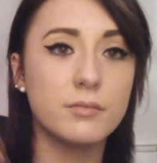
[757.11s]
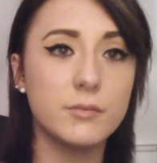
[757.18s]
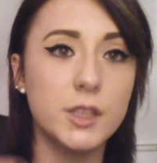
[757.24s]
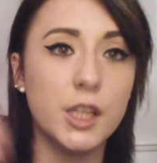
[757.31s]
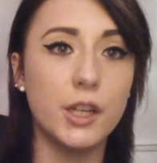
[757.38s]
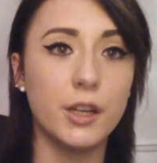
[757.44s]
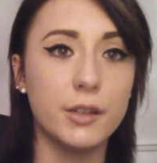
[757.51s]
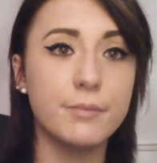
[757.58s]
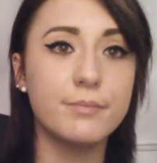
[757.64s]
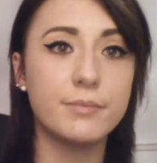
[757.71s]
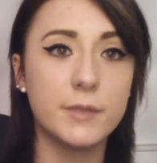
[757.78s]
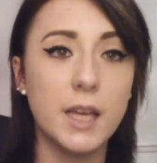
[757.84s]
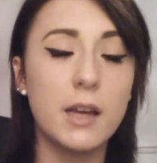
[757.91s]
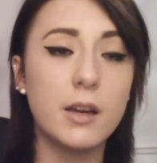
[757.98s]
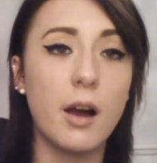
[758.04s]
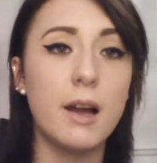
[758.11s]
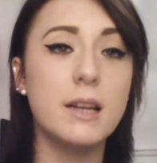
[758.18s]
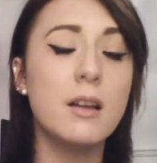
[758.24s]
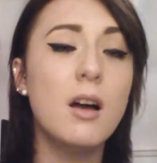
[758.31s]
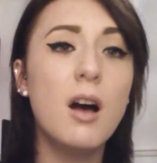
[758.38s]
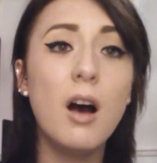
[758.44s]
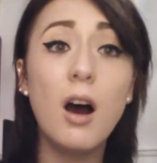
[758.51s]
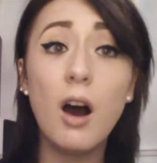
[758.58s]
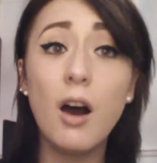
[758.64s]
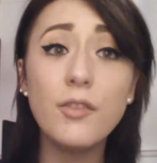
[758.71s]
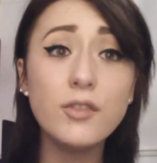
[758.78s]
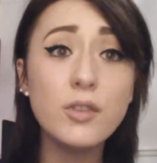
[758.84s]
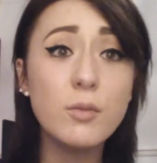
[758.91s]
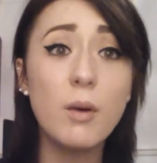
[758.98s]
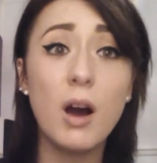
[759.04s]
you know, get going.
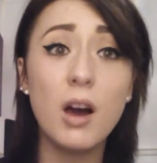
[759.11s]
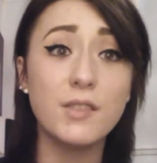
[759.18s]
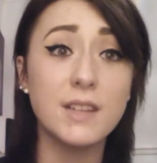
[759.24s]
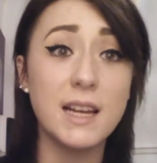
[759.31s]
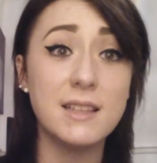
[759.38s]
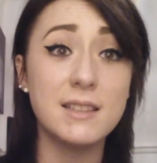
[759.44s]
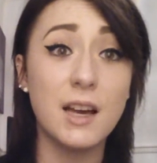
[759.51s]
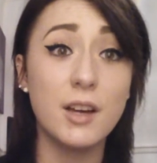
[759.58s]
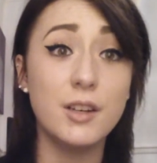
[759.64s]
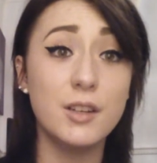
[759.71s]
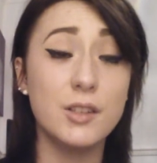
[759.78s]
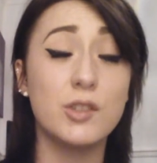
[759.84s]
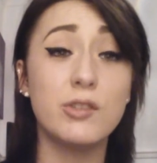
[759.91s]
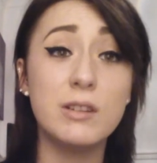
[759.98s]
After a while of getting tattooed,